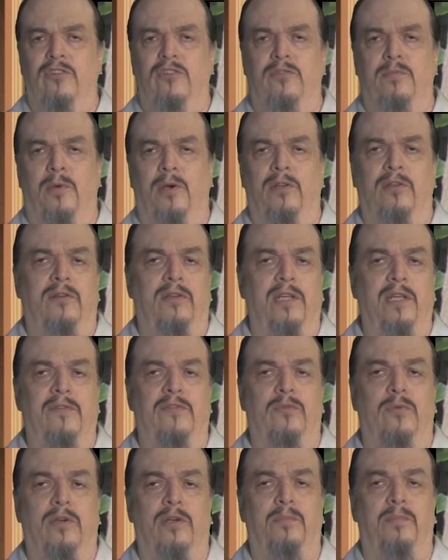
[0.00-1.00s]
and smaller
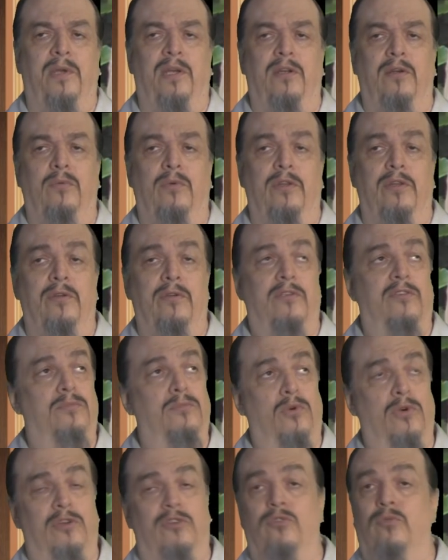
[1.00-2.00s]
leaves work better where there
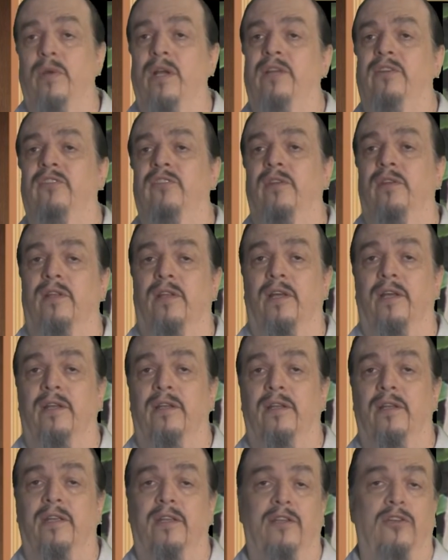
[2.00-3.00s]
is more direct
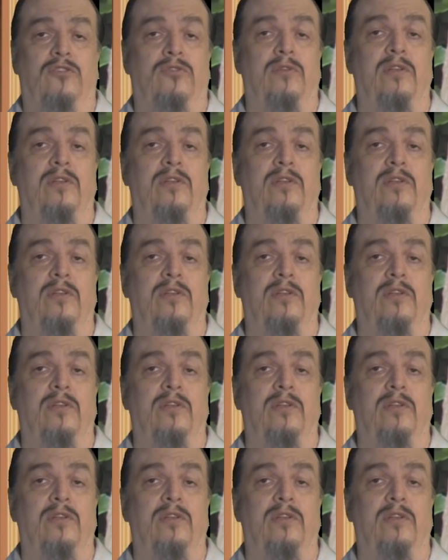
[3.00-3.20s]
sunlight, like a